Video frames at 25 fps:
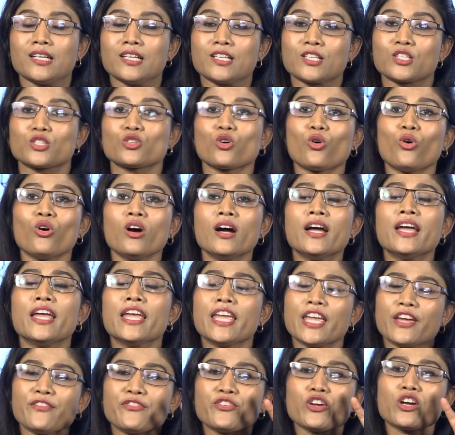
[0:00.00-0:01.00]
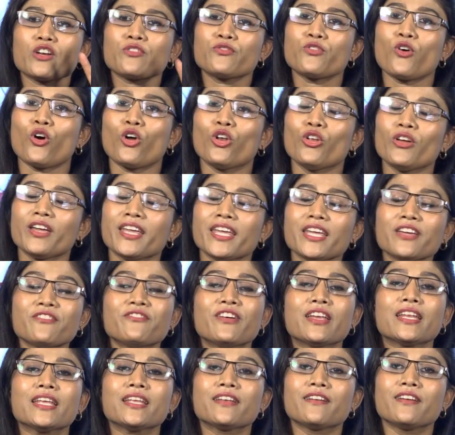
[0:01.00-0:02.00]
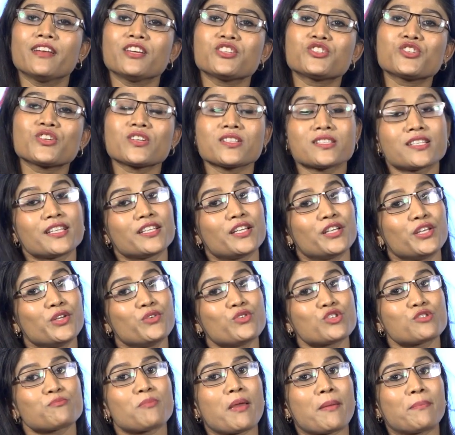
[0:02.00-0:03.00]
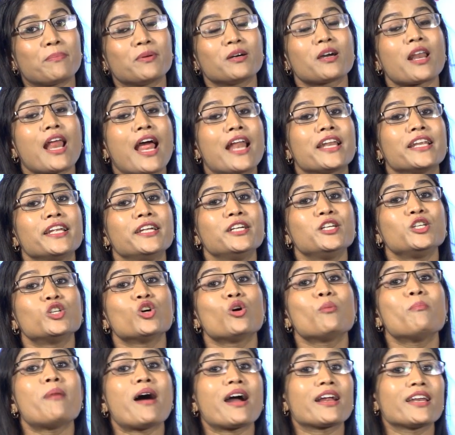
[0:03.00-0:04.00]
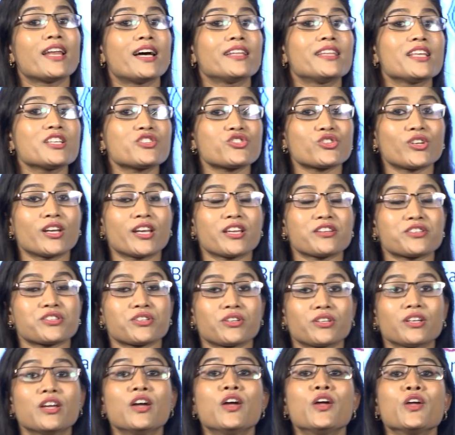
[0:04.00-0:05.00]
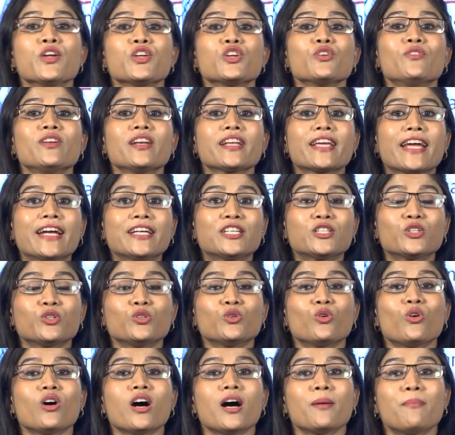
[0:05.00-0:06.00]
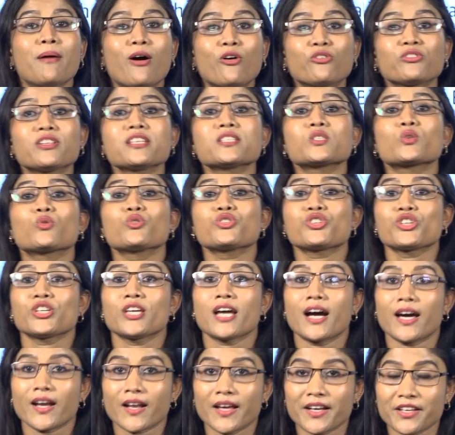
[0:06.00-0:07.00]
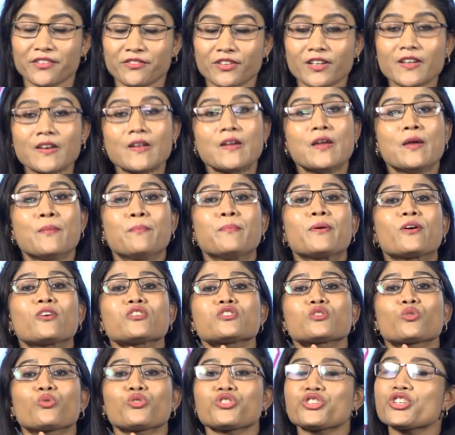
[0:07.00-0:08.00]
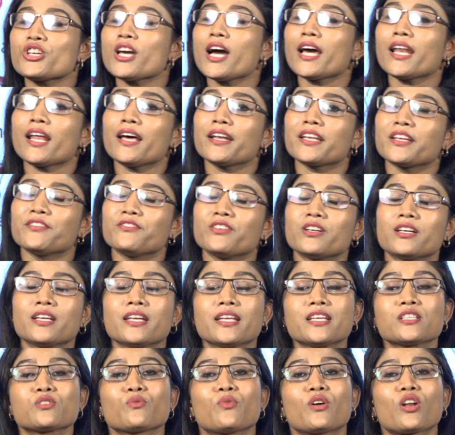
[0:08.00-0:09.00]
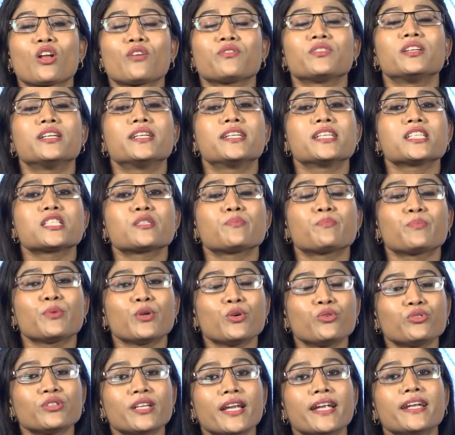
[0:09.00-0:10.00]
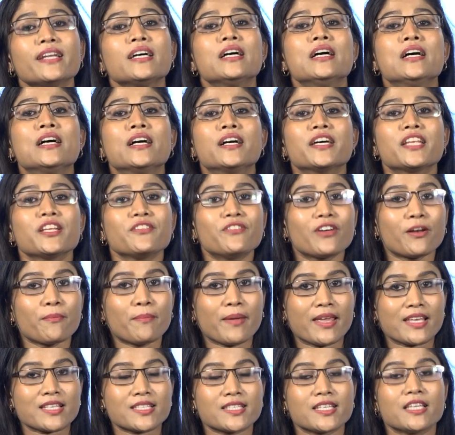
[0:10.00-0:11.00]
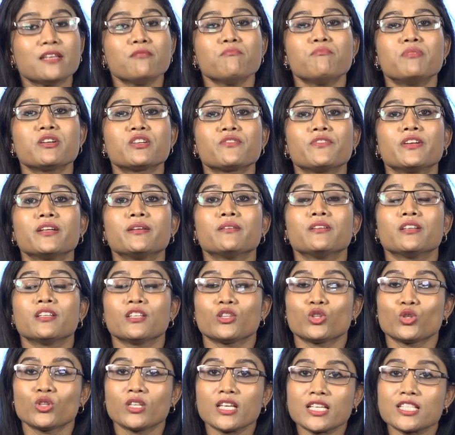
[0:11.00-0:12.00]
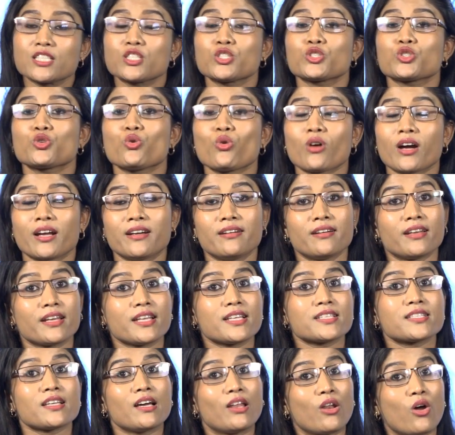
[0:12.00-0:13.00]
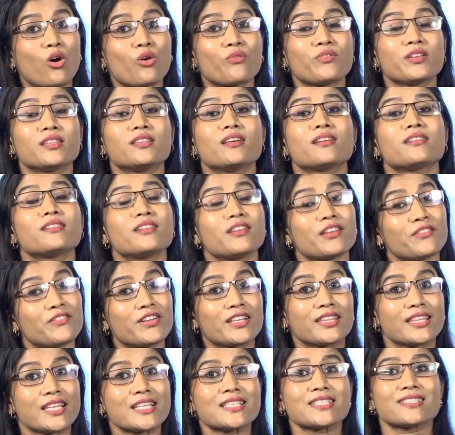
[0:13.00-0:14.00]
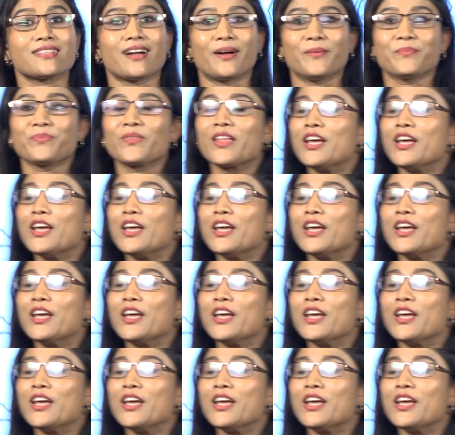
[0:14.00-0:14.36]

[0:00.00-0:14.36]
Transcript: So, if you are following very religiously the newspaper and Indo-Bangladesh relation, you will get to know about this Kushiyara River, because Kushiyara River is one of the disputed river basin between these two countries along with the river Tista.